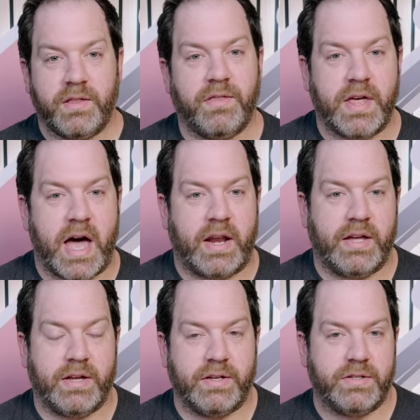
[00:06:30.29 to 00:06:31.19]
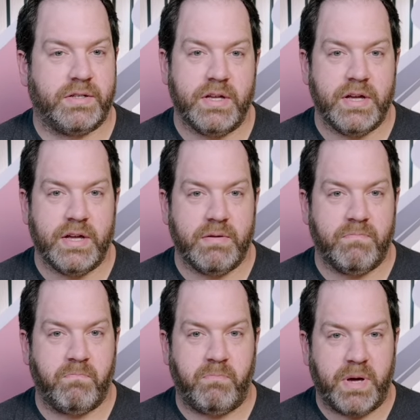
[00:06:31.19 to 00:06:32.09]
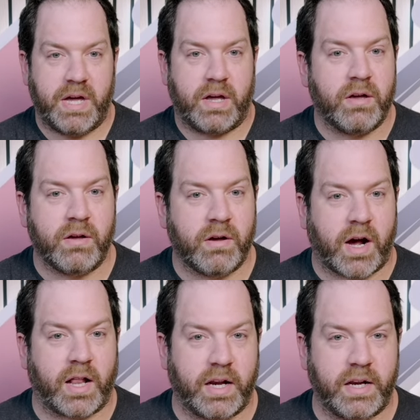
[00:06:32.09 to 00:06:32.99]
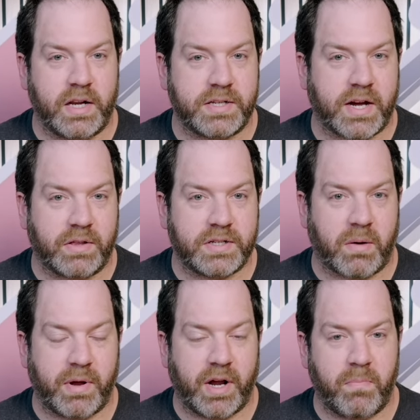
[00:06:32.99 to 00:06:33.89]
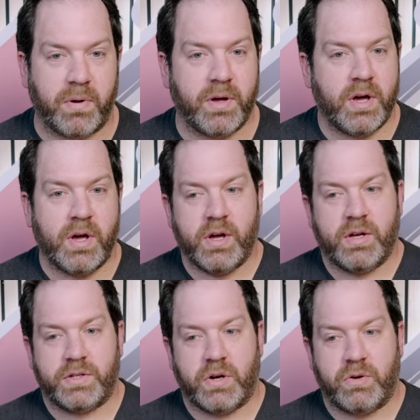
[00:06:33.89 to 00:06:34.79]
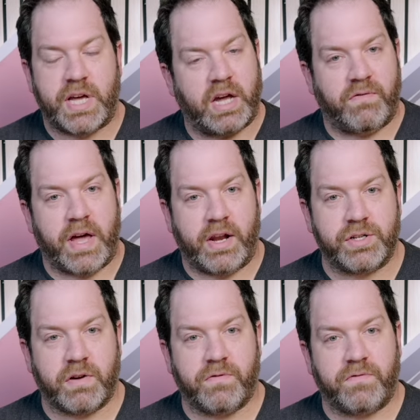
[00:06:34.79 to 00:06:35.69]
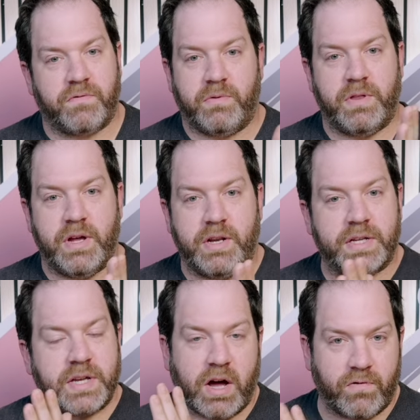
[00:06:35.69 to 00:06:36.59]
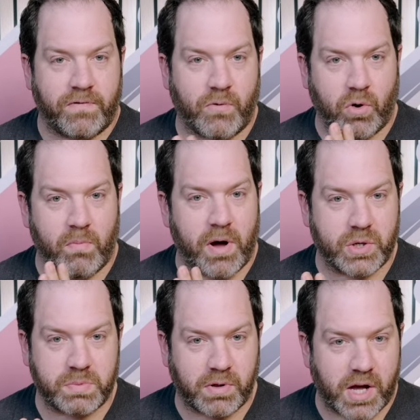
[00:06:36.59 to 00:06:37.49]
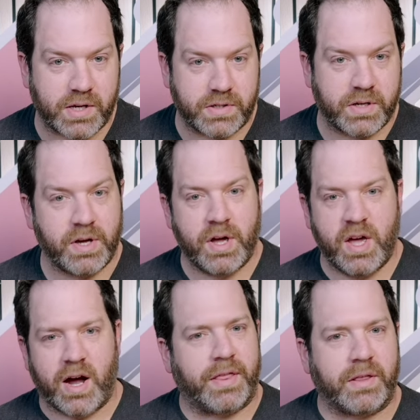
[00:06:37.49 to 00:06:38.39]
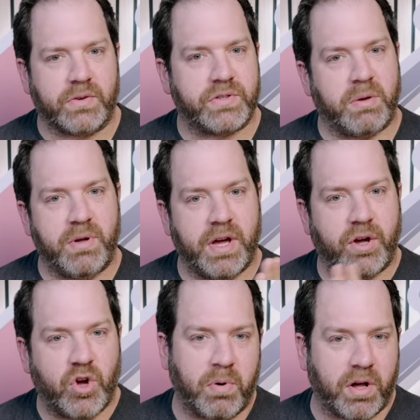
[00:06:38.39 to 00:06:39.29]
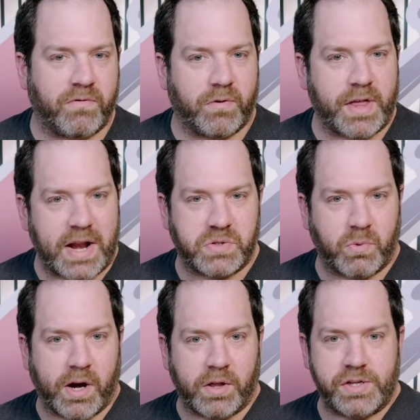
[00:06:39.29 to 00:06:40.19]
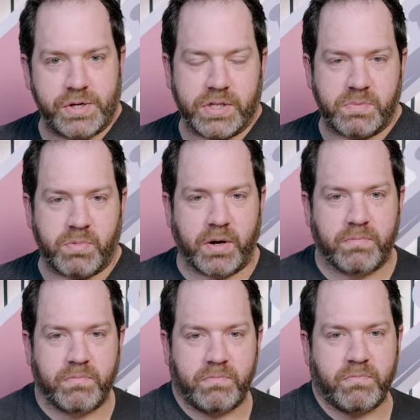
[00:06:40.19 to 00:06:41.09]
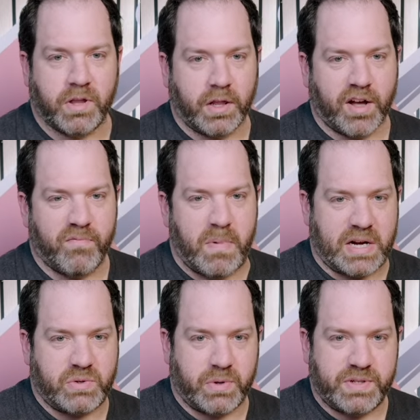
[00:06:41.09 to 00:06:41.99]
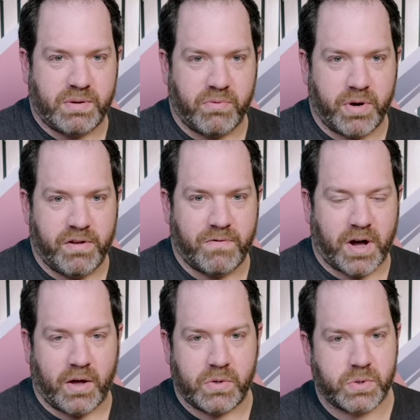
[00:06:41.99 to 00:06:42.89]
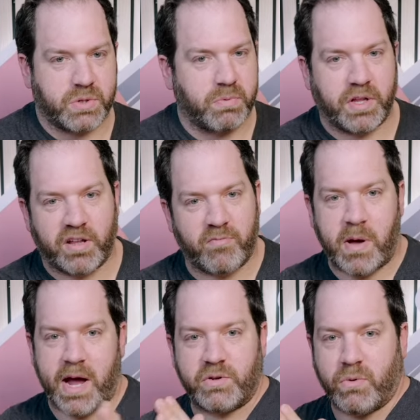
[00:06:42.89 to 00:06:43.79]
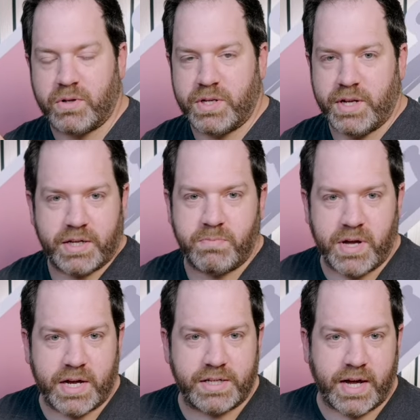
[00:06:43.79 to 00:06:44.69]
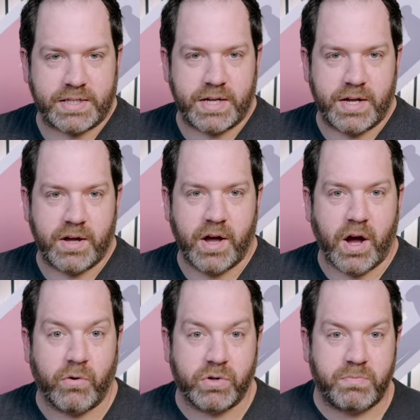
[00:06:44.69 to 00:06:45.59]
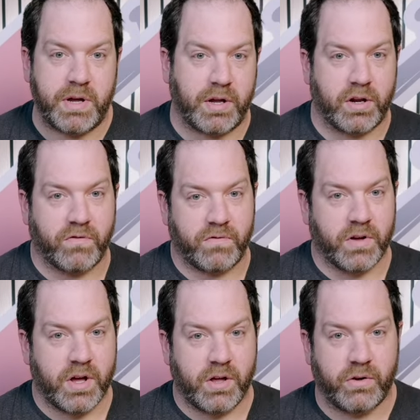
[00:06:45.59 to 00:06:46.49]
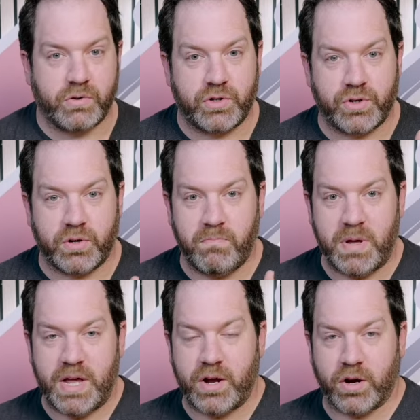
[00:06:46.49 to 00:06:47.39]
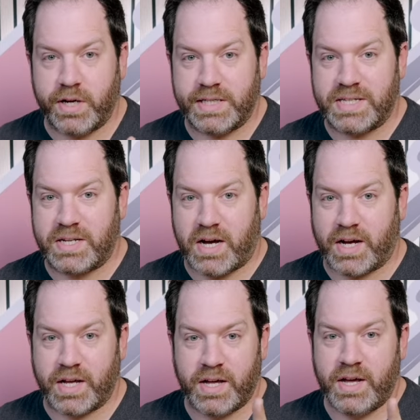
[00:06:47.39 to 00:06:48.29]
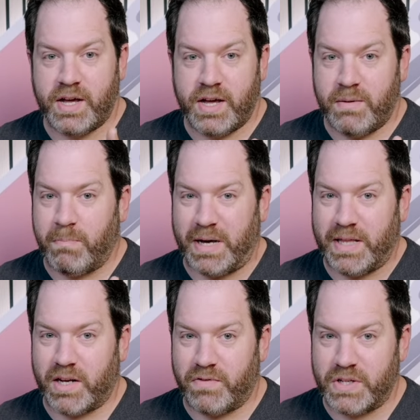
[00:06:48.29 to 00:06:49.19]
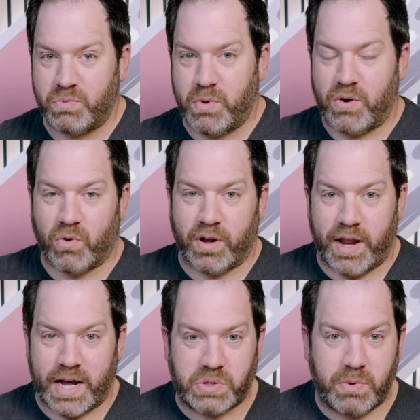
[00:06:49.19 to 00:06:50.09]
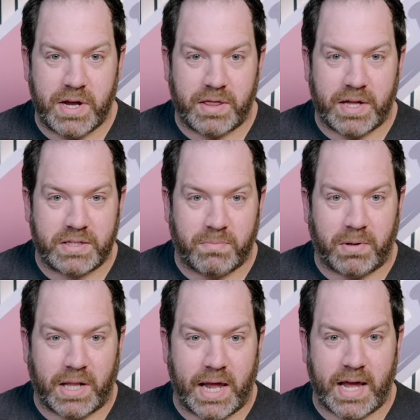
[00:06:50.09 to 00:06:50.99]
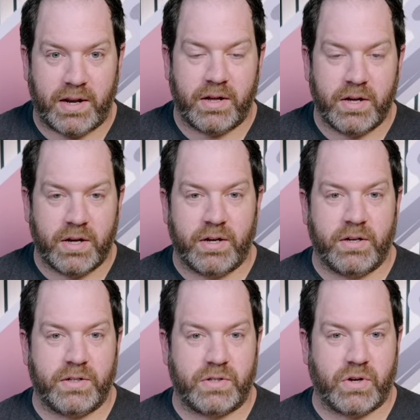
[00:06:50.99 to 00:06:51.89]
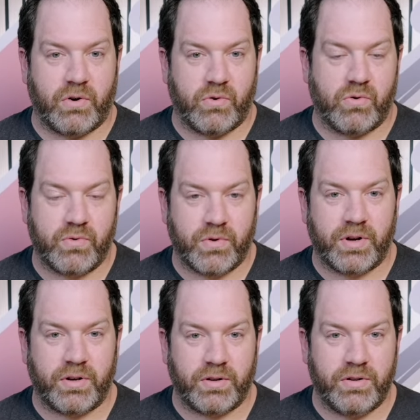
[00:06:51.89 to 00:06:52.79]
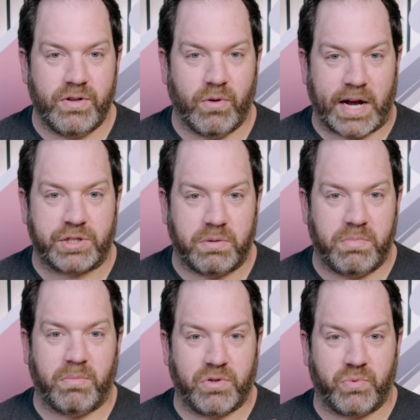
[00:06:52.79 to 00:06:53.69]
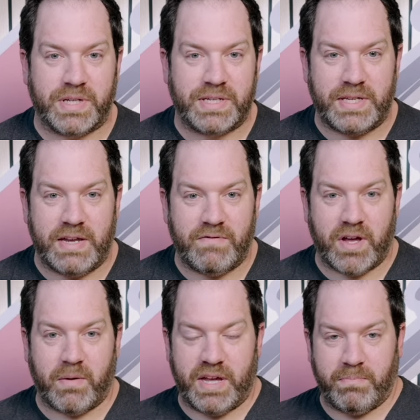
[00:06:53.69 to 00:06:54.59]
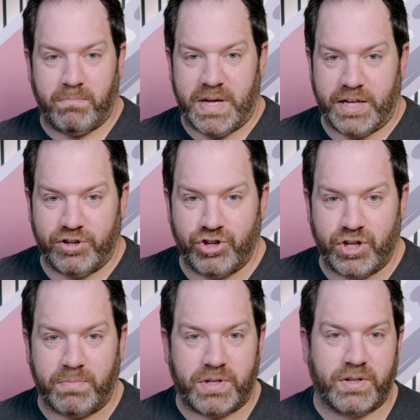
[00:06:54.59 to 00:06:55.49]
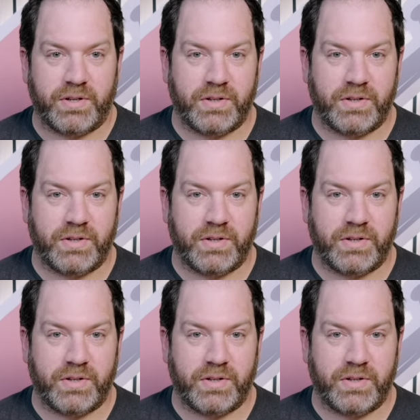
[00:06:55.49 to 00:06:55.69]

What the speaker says: That is the big holiday discount that's coming up. So take advantage of the discount for Models Plus. I think there's going to be a coupon for that as well that you can spread the love back towards some 3D files or spread the love back towards an ESB ATST. Oh, speaking of, those should be here in stock by the end of this week or next week. That's the plan. So you'll actually be able to receive them being shipped.